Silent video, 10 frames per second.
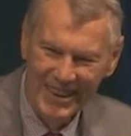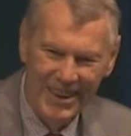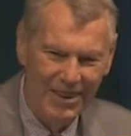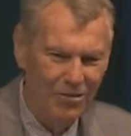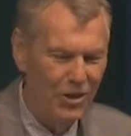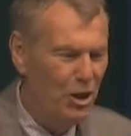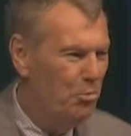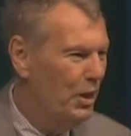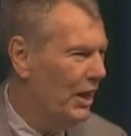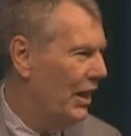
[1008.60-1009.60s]
if
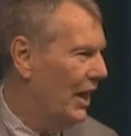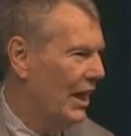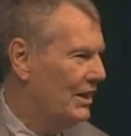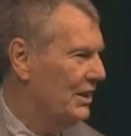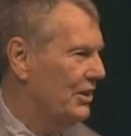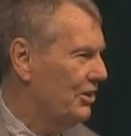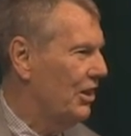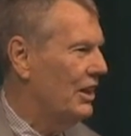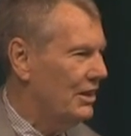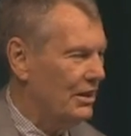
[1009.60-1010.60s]
anybody actually
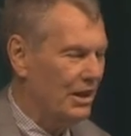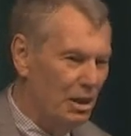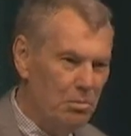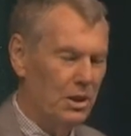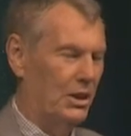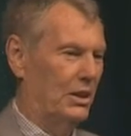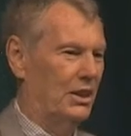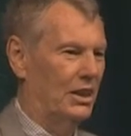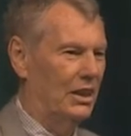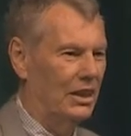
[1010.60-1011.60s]
tries to come to this
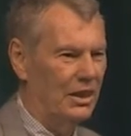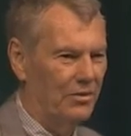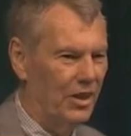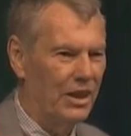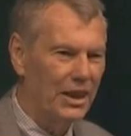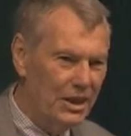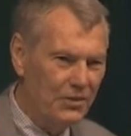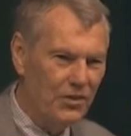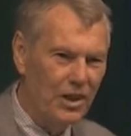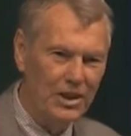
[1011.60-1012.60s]
thing, if they get as
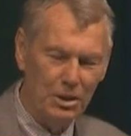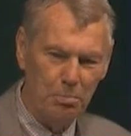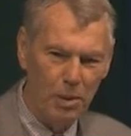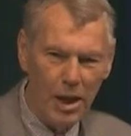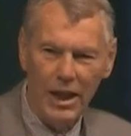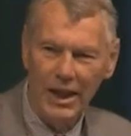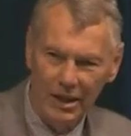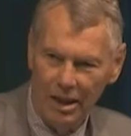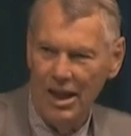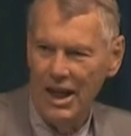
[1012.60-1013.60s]
far as the parking
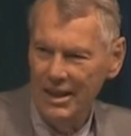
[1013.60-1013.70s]
lot,